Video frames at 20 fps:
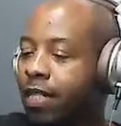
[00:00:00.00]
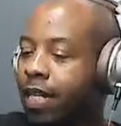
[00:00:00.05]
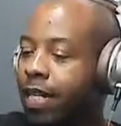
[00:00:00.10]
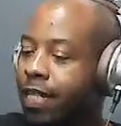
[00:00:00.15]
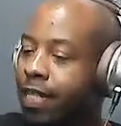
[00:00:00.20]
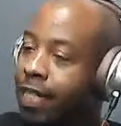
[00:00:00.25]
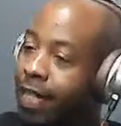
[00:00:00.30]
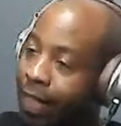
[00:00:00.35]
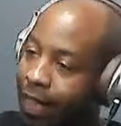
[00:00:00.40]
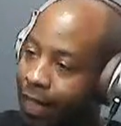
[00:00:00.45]
that
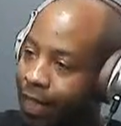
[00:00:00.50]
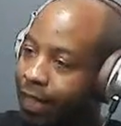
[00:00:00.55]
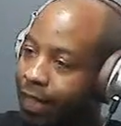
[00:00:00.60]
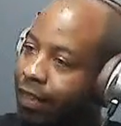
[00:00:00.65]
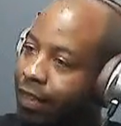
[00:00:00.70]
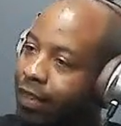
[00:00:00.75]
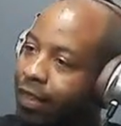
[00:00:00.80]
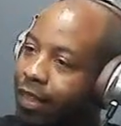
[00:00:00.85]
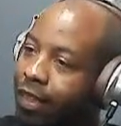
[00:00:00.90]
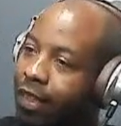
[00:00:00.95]
he can.
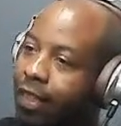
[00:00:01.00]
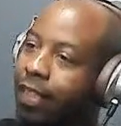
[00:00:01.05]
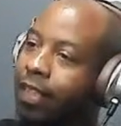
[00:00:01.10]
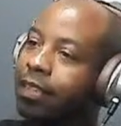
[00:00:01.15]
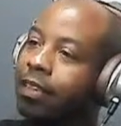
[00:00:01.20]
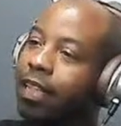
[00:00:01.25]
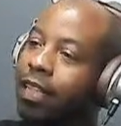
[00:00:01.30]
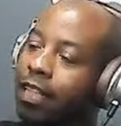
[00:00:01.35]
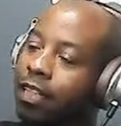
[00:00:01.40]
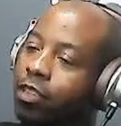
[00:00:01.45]
He
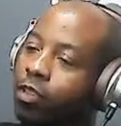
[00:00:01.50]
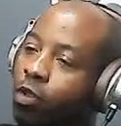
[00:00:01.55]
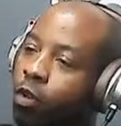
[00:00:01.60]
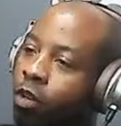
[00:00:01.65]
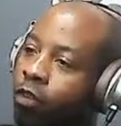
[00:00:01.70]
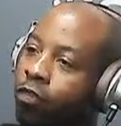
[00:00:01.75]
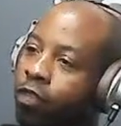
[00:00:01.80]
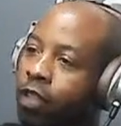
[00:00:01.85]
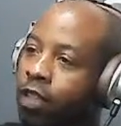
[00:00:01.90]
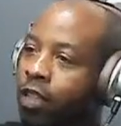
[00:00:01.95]
said he's
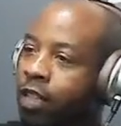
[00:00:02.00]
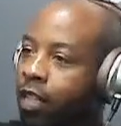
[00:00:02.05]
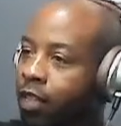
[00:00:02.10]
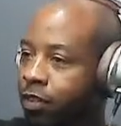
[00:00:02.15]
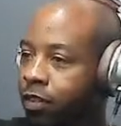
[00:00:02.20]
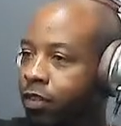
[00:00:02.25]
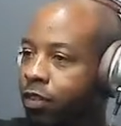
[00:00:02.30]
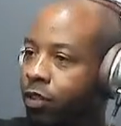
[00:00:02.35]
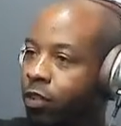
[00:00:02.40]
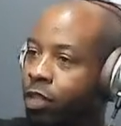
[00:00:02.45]
going for the
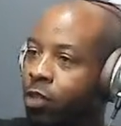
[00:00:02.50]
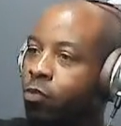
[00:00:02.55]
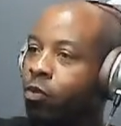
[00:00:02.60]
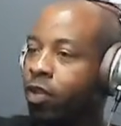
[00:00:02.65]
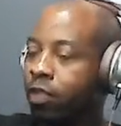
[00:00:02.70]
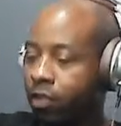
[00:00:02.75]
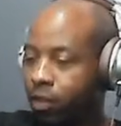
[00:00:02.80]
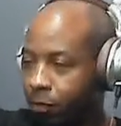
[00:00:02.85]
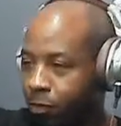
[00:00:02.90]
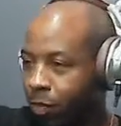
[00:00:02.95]
gusto. He
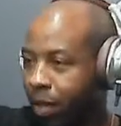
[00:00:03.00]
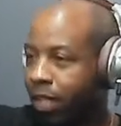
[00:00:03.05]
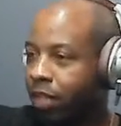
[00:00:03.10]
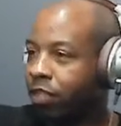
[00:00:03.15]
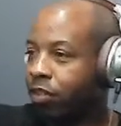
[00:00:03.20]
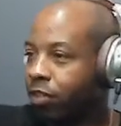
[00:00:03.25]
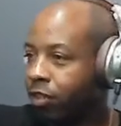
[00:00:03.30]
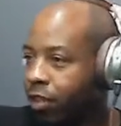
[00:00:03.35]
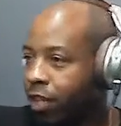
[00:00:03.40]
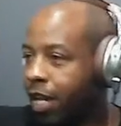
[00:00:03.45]
wants to make
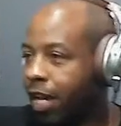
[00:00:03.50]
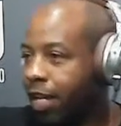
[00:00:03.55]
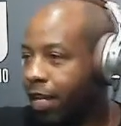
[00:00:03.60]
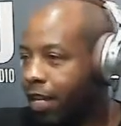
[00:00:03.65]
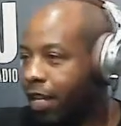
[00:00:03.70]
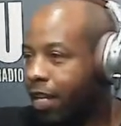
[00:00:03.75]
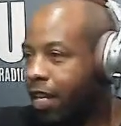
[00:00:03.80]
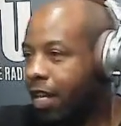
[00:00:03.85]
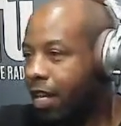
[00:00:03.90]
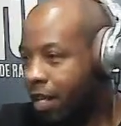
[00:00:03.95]
sure that
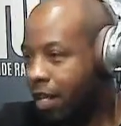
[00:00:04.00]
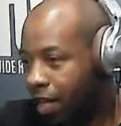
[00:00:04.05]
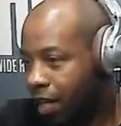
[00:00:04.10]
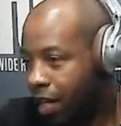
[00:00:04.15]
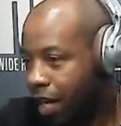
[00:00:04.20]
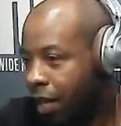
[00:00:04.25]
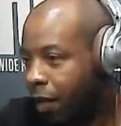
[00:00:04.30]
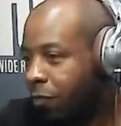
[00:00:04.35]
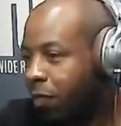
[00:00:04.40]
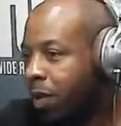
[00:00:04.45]
a
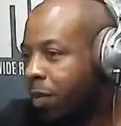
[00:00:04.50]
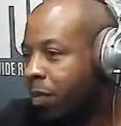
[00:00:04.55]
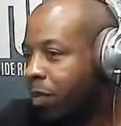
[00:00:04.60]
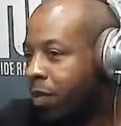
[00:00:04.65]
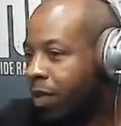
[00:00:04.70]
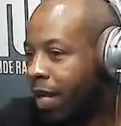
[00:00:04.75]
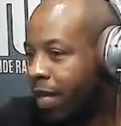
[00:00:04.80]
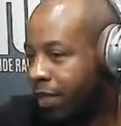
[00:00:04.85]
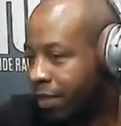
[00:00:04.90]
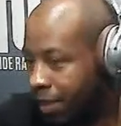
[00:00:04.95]
lot of people
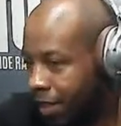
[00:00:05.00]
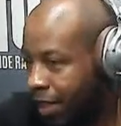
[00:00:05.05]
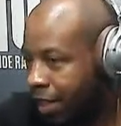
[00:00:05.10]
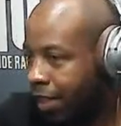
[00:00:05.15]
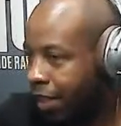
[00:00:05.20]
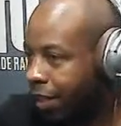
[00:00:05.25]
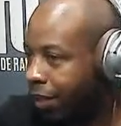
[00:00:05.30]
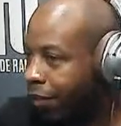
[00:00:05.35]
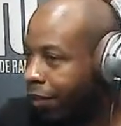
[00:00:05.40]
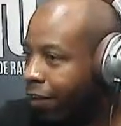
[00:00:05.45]
that's in
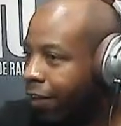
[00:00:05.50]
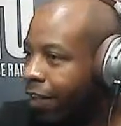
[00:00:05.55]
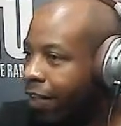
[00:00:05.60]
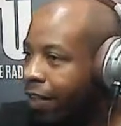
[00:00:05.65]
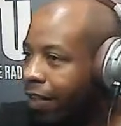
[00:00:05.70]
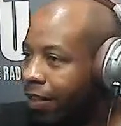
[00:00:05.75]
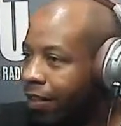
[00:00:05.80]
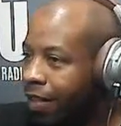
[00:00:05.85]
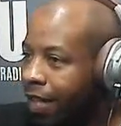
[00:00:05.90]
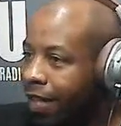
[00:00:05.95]
there
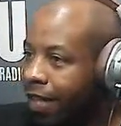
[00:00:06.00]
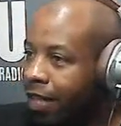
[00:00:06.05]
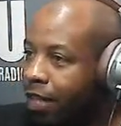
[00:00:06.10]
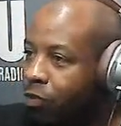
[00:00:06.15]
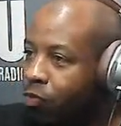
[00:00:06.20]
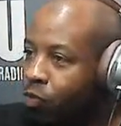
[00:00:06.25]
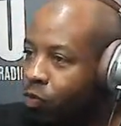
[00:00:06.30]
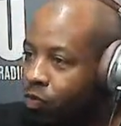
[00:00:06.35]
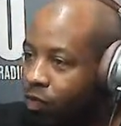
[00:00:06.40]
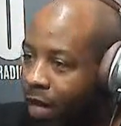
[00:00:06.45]
that
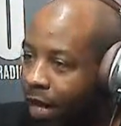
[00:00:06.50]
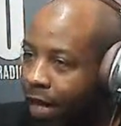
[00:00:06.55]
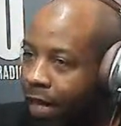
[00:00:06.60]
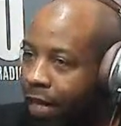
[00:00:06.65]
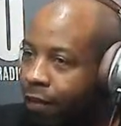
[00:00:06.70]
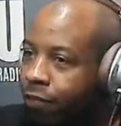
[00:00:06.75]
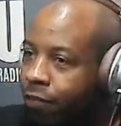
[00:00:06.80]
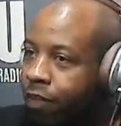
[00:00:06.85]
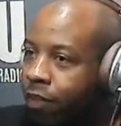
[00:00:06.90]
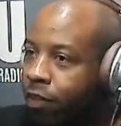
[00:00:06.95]

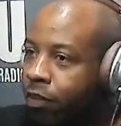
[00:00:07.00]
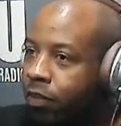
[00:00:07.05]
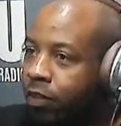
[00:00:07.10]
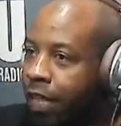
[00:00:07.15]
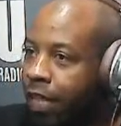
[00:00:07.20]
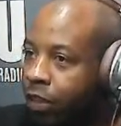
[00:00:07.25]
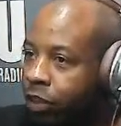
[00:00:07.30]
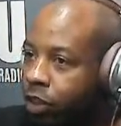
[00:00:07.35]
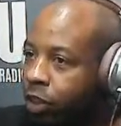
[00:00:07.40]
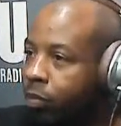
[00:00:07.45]
he feels
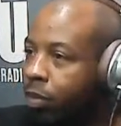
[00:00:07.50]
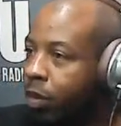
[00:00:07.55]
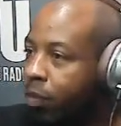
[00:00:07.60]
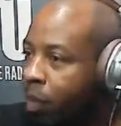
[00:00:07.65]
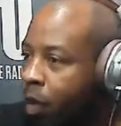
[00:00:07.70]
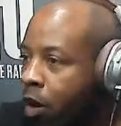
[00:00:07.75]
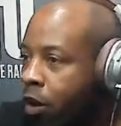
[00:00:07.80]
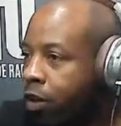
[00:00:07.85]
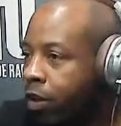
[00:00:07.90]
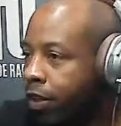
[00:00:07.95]
that should be
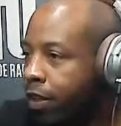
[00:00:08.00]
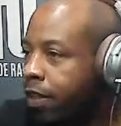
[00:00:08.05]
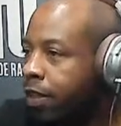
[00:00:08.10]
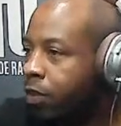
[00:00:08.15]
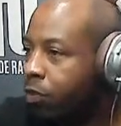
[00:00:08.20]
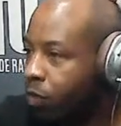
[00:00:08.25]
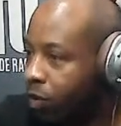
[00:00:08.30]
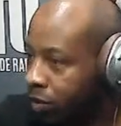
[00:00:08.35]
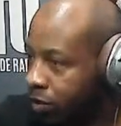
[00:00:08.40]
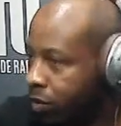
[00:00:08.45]
pardoned, he
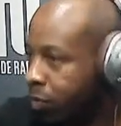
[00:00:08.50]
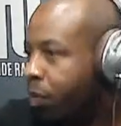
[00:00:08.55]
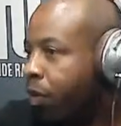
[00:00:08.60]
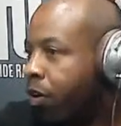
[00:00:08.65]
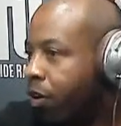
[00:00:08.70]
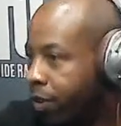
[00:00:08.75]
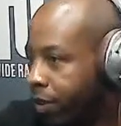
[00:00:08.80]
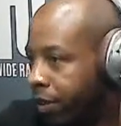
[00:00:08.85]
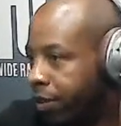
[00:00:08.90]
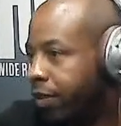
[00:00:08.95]
wants to
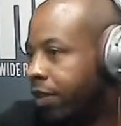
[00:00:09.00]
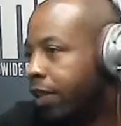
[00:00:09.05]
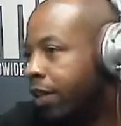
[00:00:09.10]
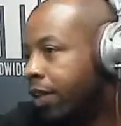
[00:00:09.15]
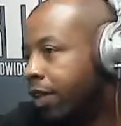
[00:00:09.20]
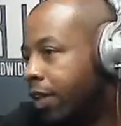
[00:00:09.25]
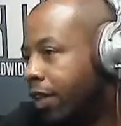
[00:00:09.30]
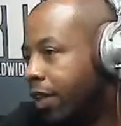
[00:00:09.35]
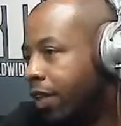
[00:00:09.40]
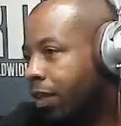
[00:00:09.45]
pardon.
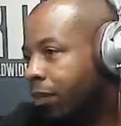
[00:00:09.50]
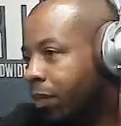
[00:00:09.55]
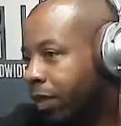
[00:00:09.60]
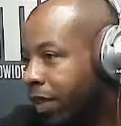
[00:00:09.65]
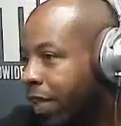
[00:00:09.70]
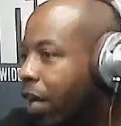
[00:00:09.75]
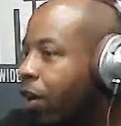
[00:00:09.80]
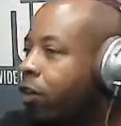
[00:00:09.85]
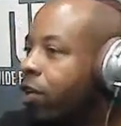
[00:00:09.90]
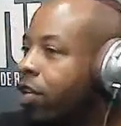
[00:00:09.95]
But
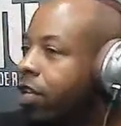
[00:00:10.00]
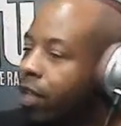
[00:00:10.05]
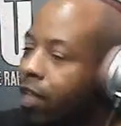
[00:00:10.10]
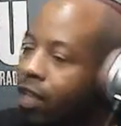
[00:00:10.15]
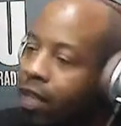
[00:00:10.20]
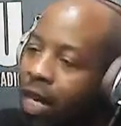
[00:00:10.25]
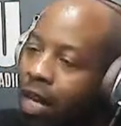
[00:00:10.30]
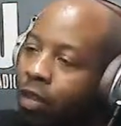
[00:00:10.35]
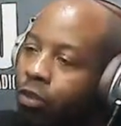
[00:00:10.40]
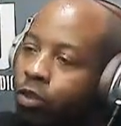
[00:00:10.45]
they only
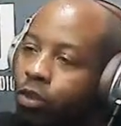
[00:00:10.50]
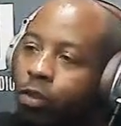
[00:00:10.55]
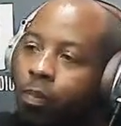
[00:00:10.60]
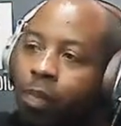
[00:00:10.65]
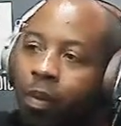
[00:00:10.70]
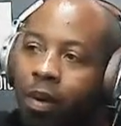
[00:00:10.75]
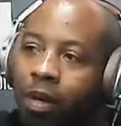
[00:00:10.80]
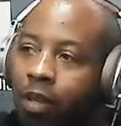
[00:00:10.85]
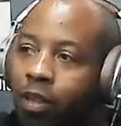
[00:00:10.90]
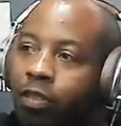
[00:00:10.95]
allowed to
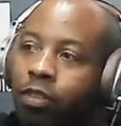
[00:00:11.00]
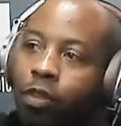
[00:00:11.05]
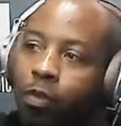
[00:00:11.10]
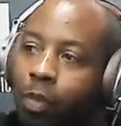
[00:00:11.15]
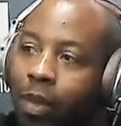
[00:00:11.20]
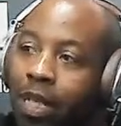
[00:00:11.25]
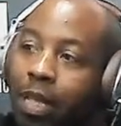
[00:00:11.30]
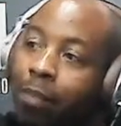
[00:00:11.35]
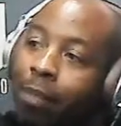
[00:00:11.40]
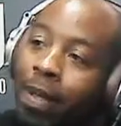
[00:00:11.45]
pardon so
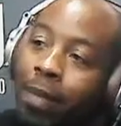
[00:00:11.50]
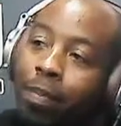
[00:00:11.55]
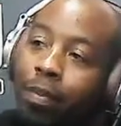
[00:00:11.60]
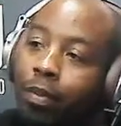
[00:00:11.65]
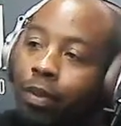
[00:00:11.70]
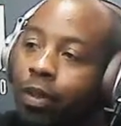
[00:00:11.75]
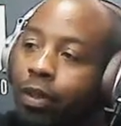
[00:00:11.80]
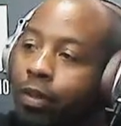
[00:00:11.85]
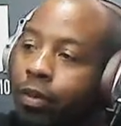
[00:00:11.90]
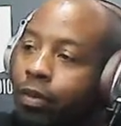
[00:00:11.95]
many people
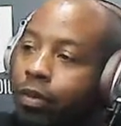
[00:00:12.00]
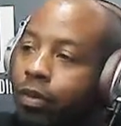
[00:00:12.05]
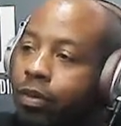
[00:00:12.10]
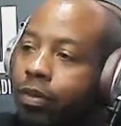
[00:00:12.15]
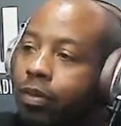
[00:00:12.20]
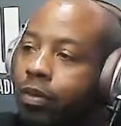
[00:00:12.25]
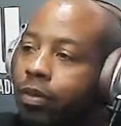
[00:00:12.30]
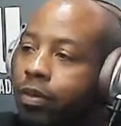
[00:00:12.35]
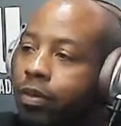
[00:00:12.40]
though.